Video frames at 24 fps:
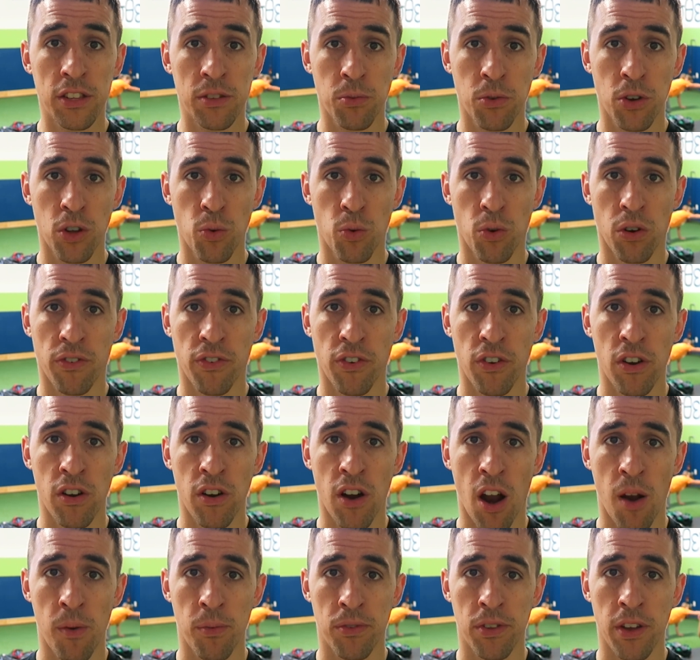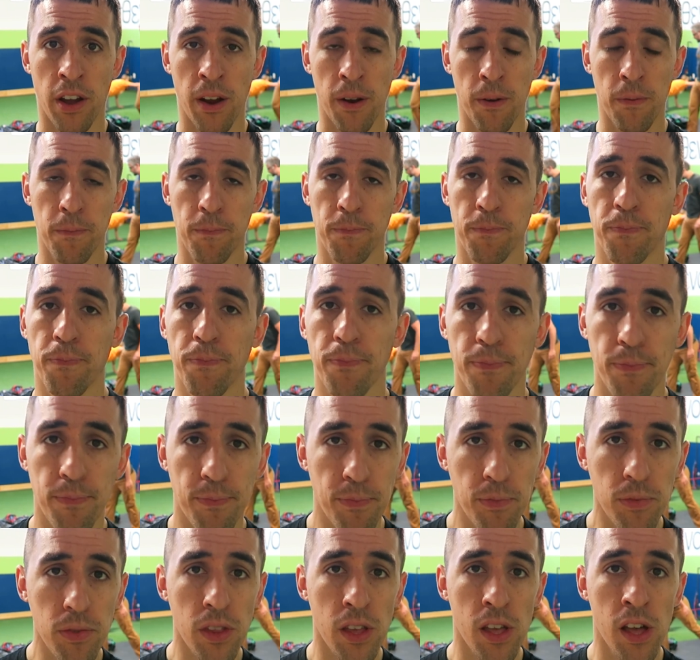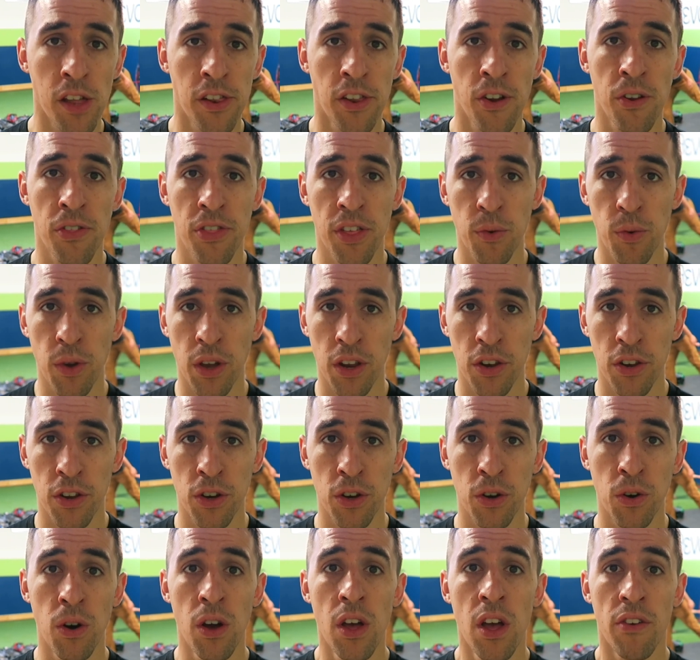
get some good work for your arms there. Another thing we can do,